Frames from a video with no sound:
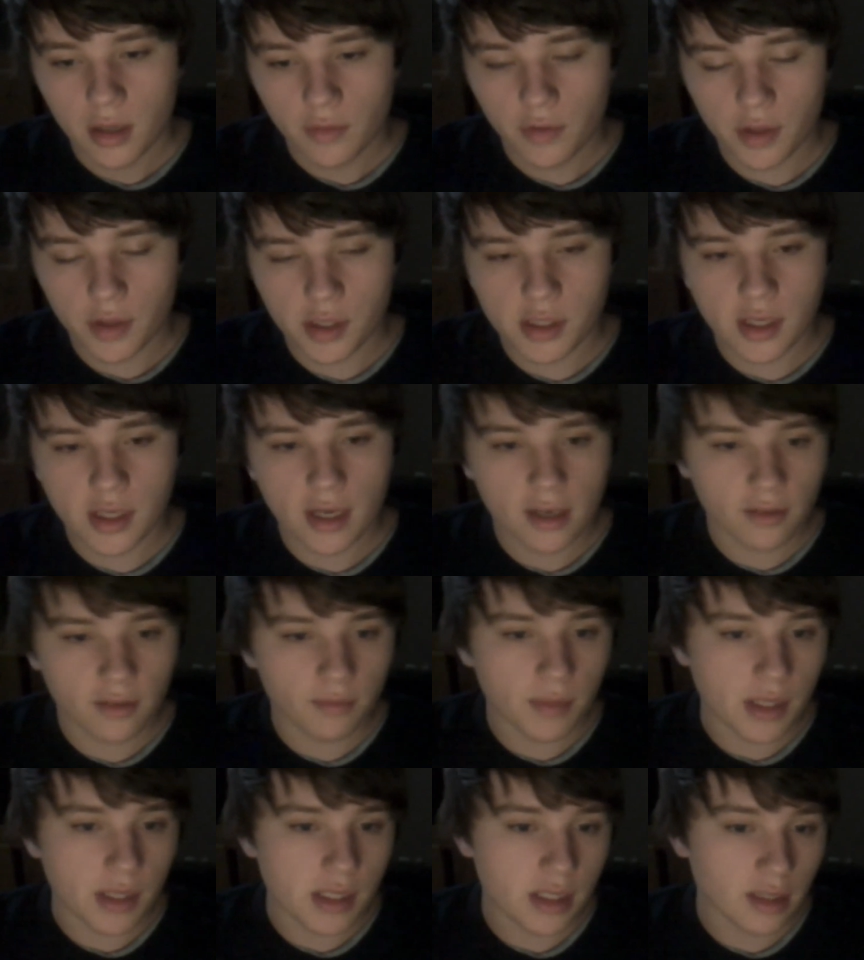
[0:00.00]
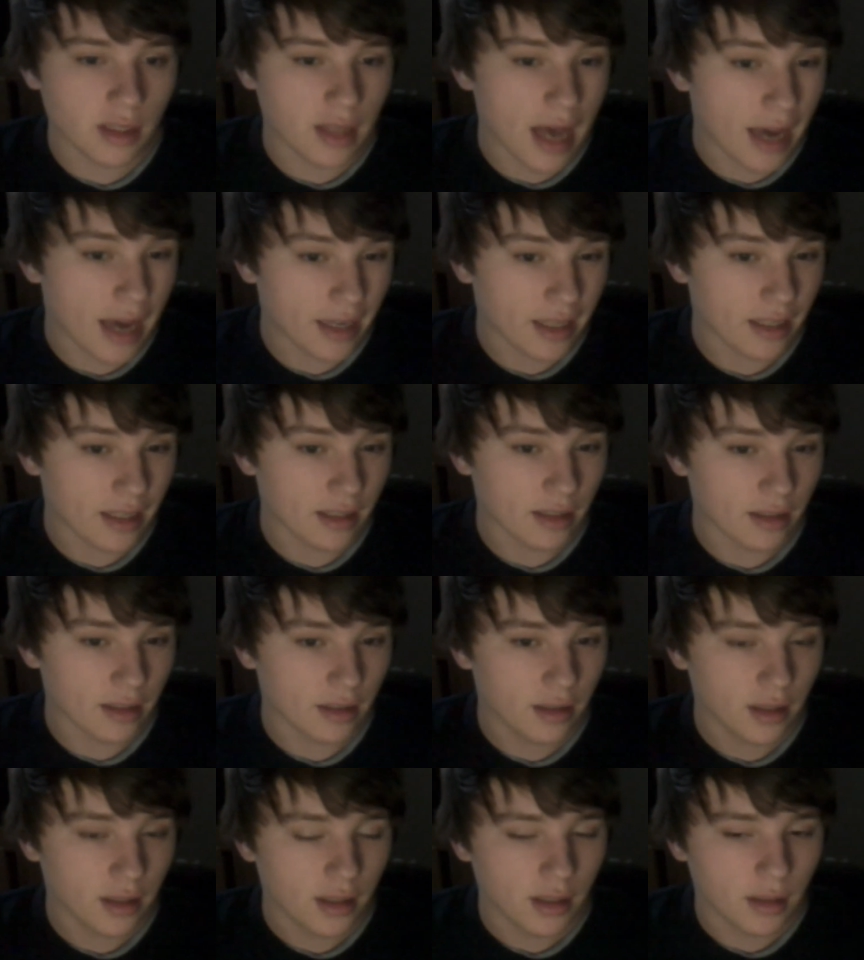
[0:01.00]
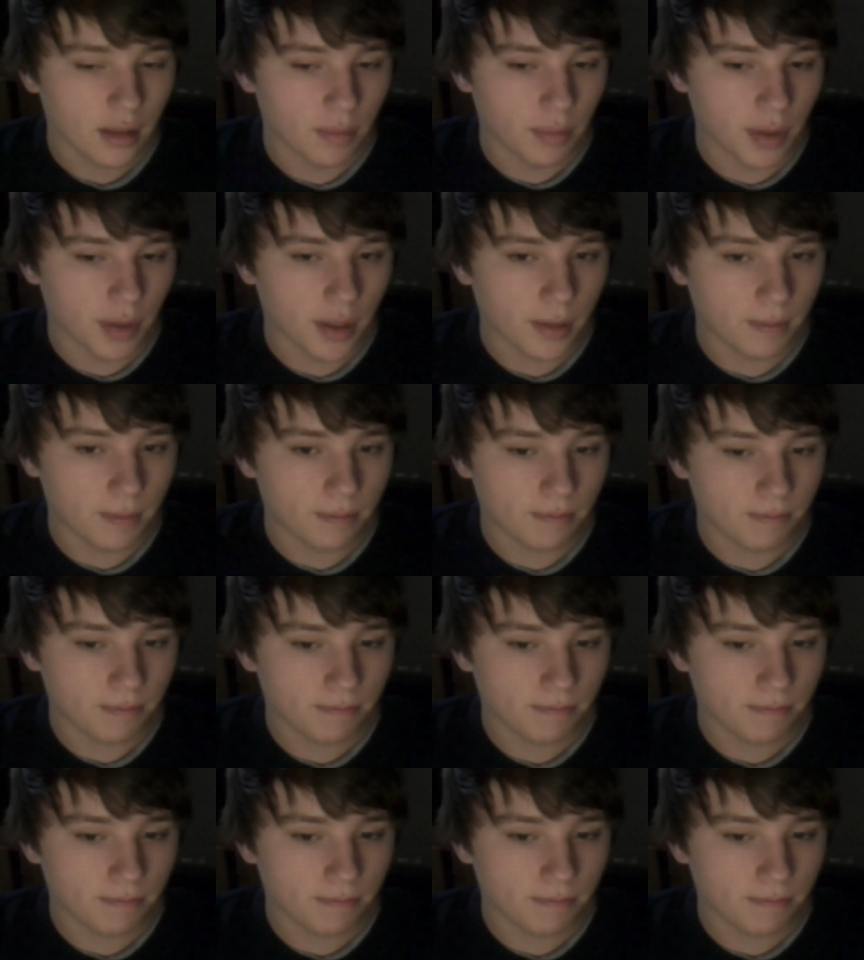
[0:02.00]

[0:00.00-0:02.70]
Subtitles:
for the sake of me slacking. But